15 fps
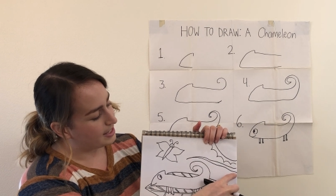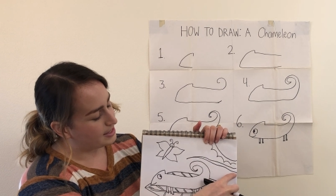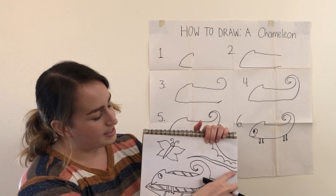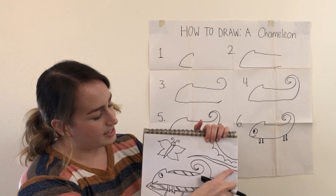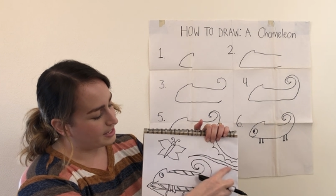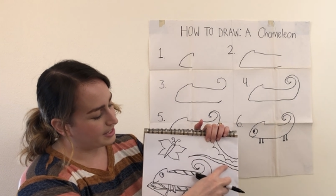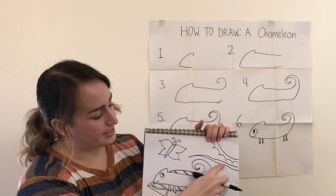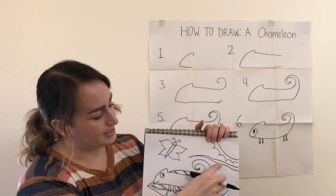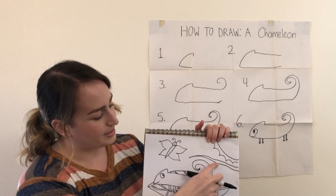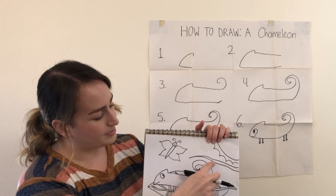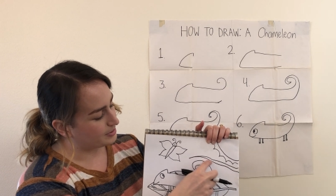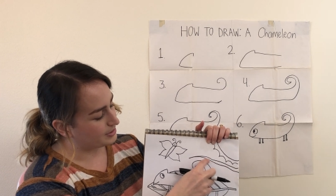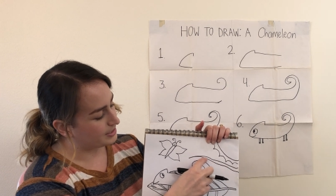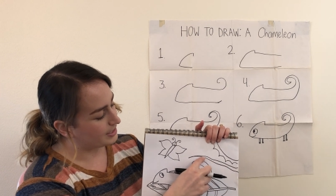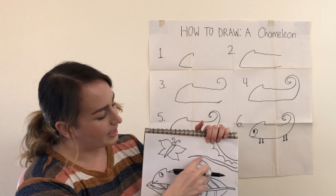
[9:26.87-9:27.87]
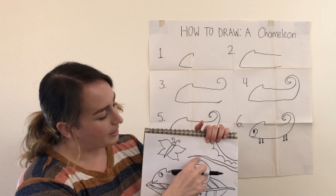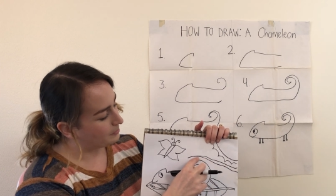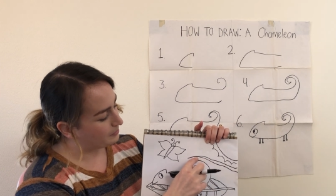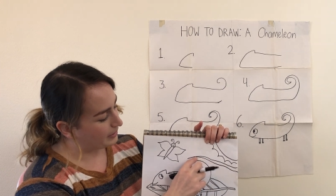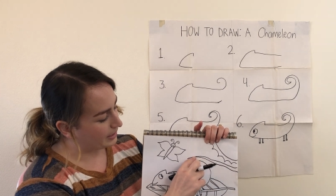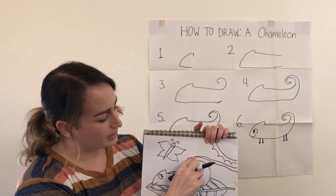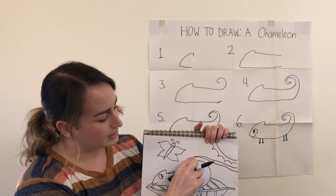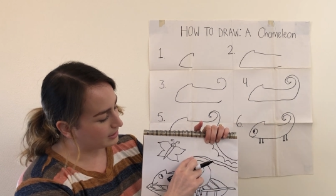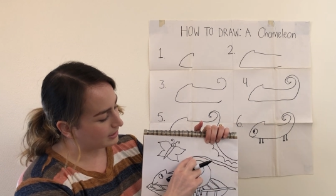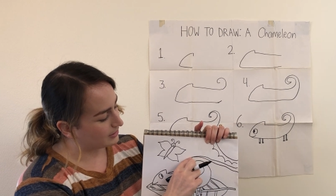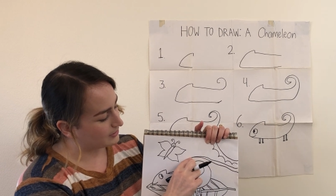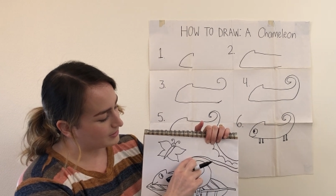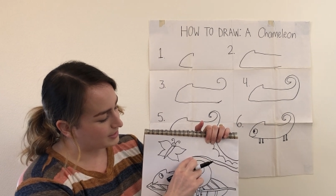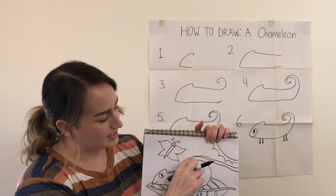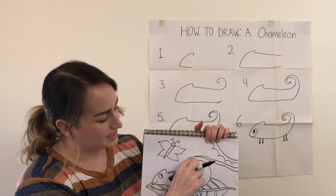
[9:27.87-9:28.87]
and then I doubled it up and
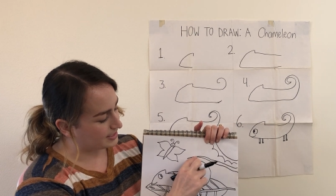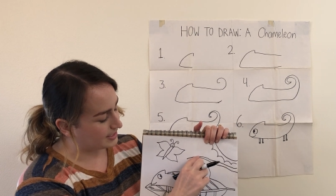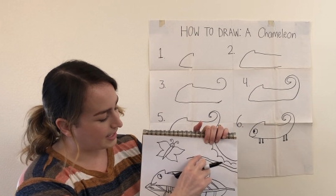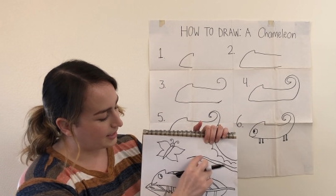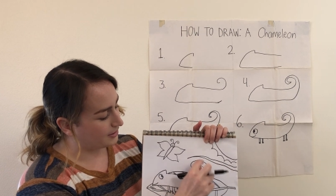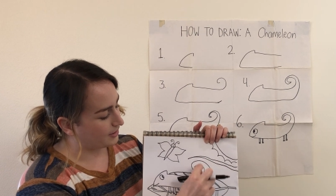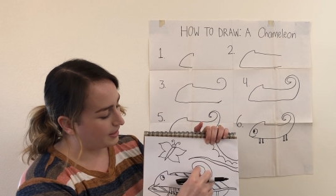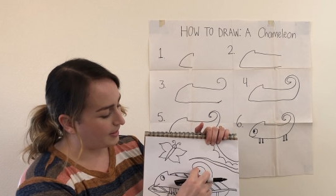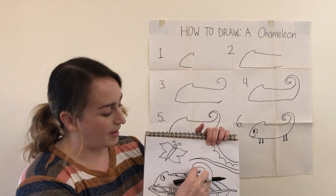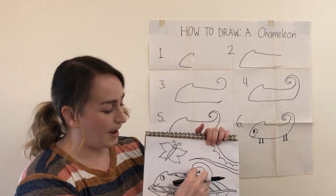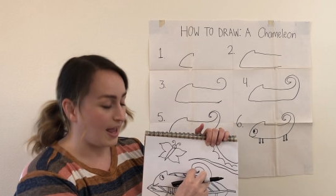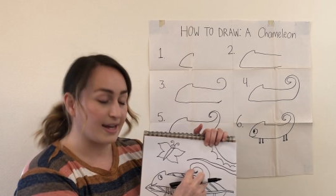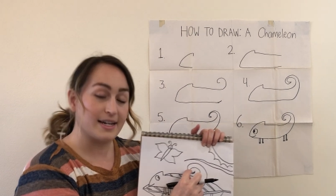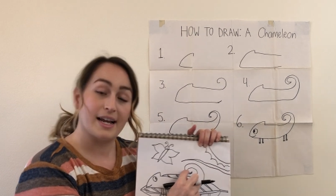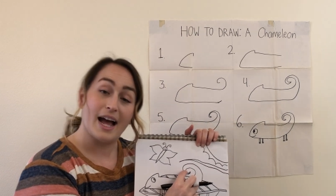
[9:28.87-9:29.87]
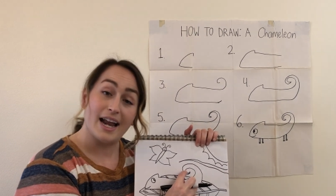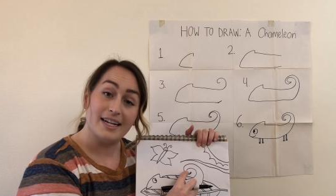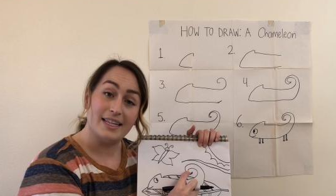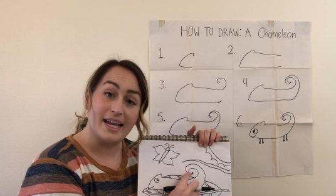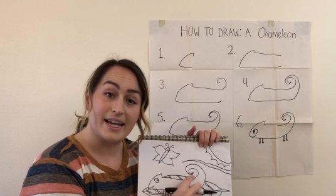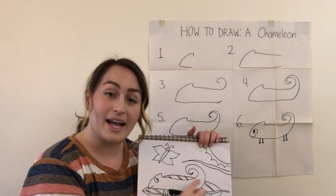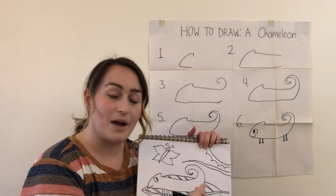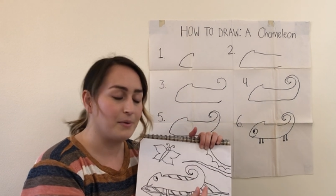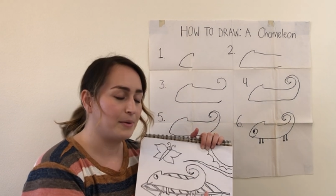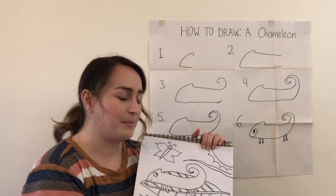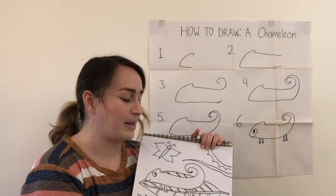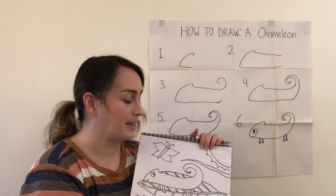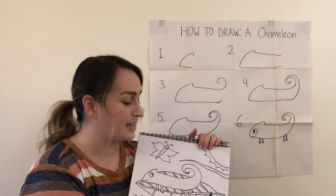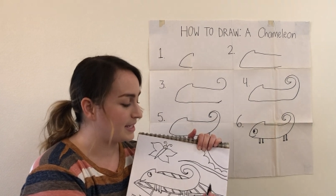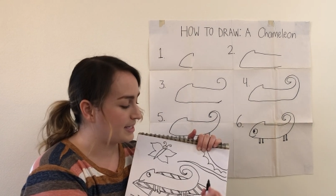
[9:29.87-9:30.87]
closed it together at the end, kind of like how we
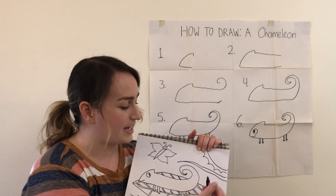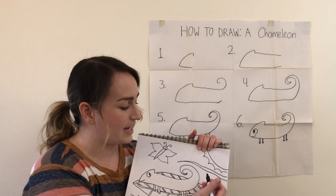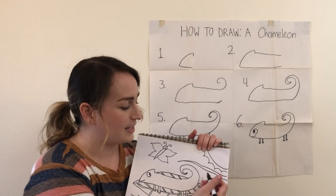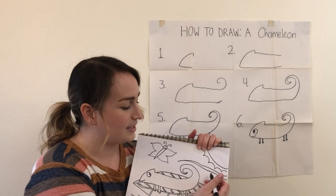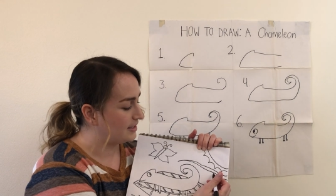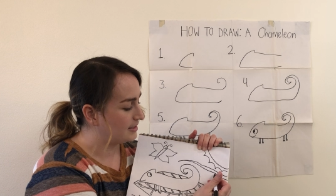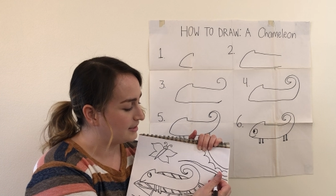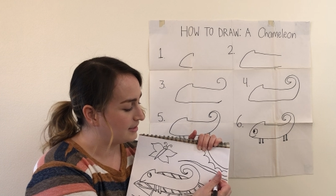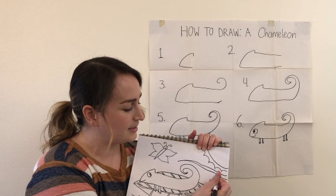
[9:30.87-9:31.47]
made the tail.